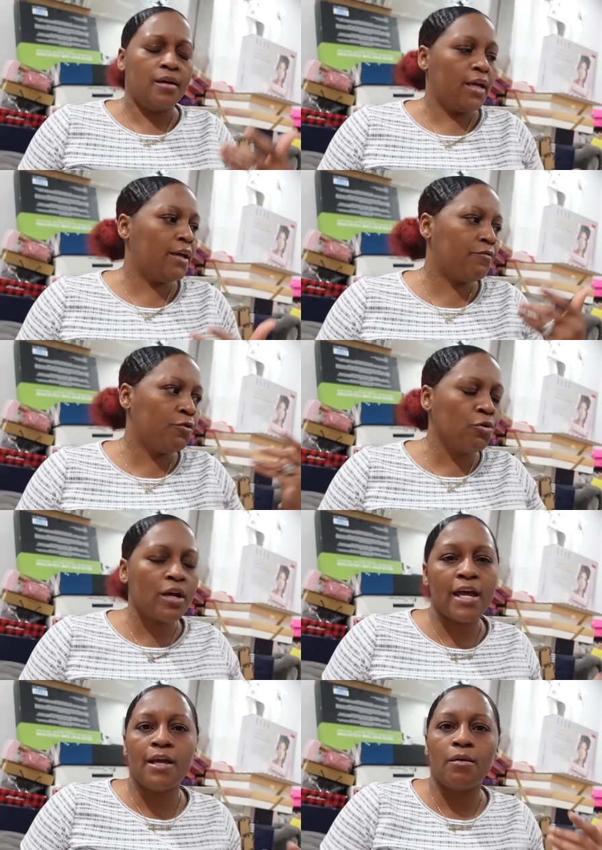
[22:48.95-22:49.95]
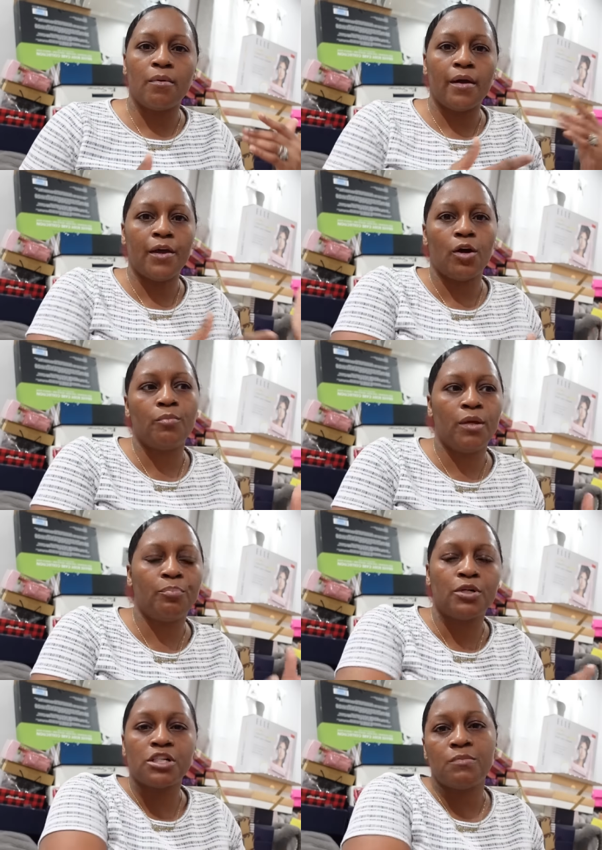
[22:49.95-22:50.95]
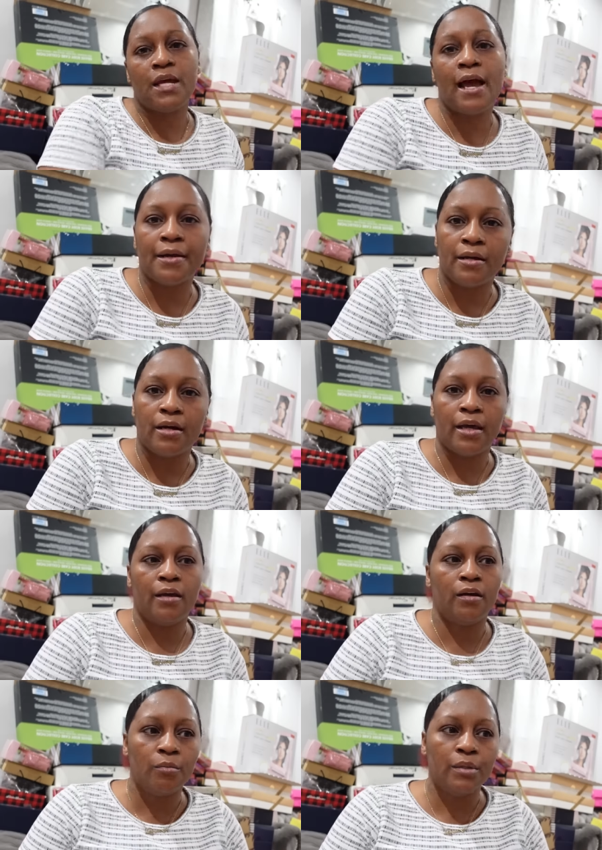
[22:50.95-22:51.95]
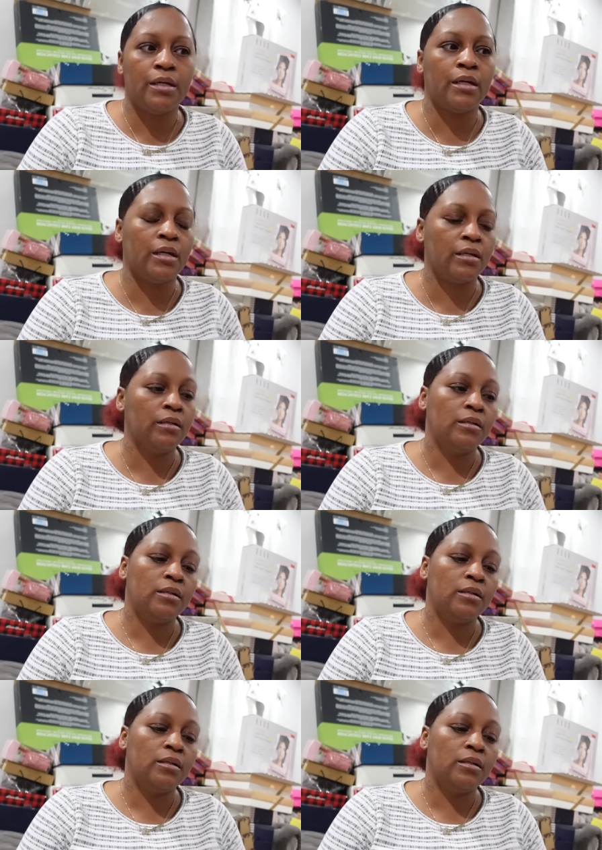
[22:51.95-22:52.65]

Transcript: If you can't help me, push me out there and help me then.